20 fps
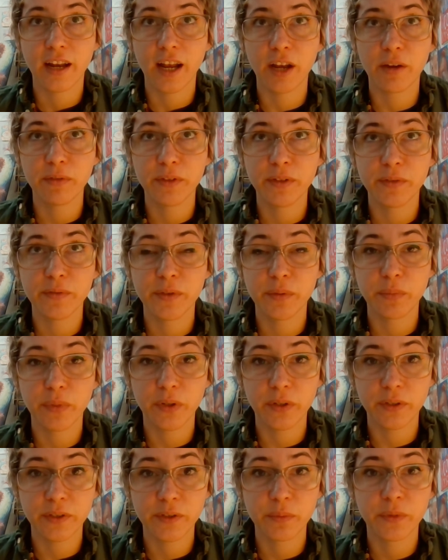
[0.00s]
I've lived in
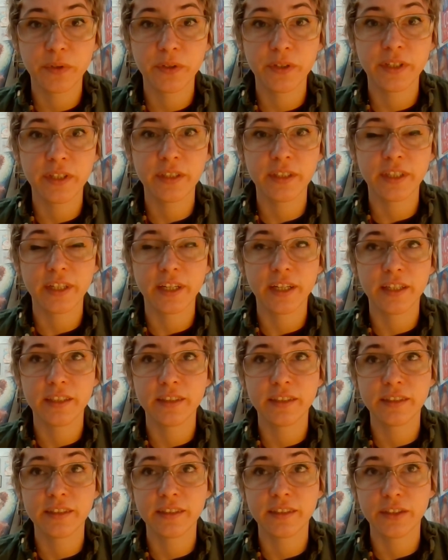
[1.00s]
Baltimore,
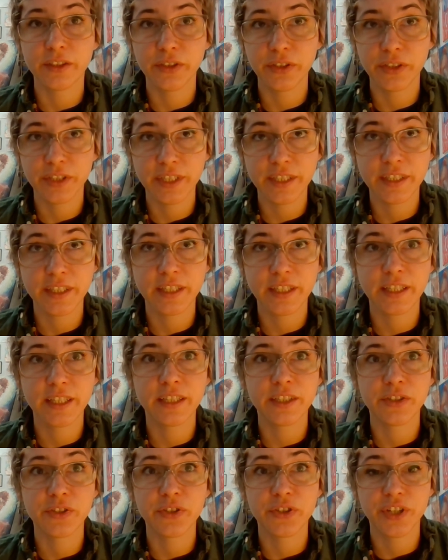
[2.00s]
and New York
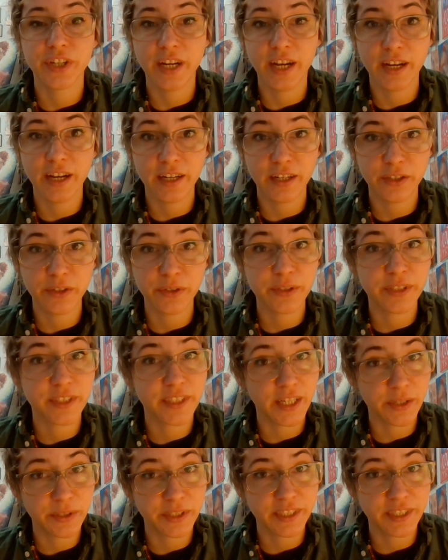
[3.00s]
City, and Chicago,
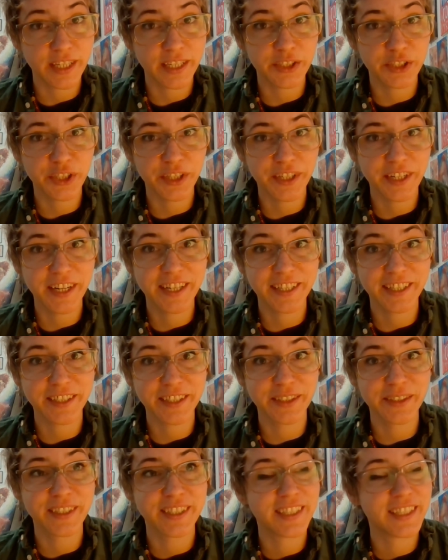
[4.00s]
Southside
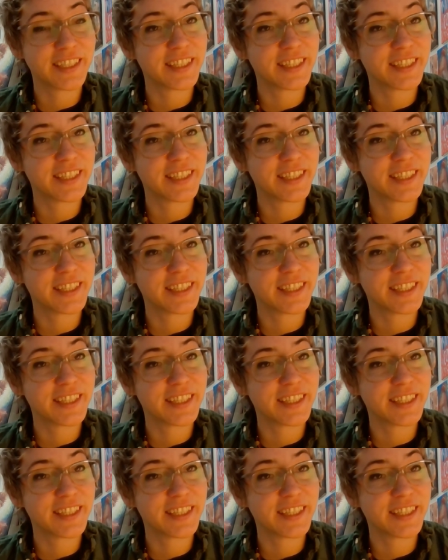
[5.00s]
Chicago.